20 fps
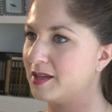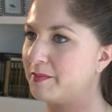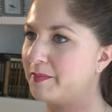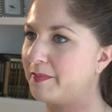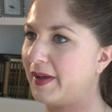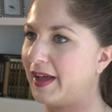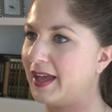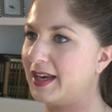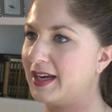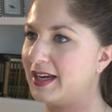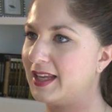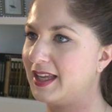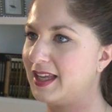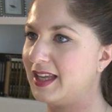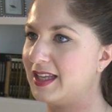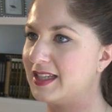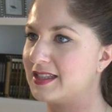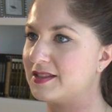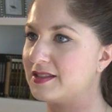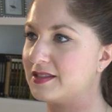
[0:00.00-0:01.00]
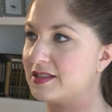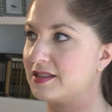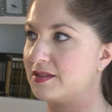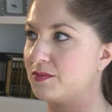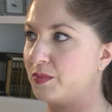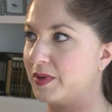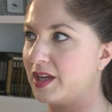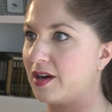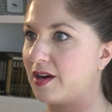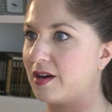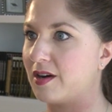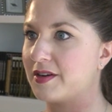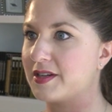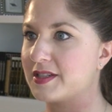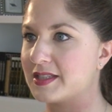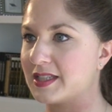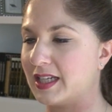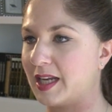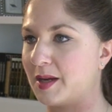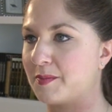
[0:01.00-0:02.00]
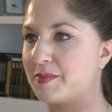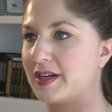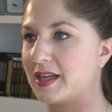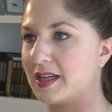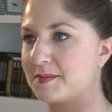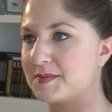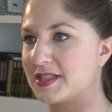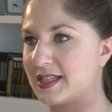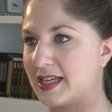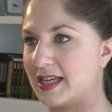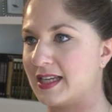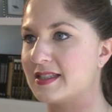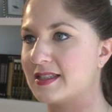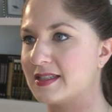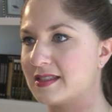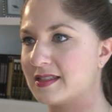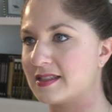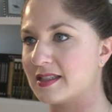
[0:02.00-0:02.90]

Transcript: but we are a celebrity-obsessed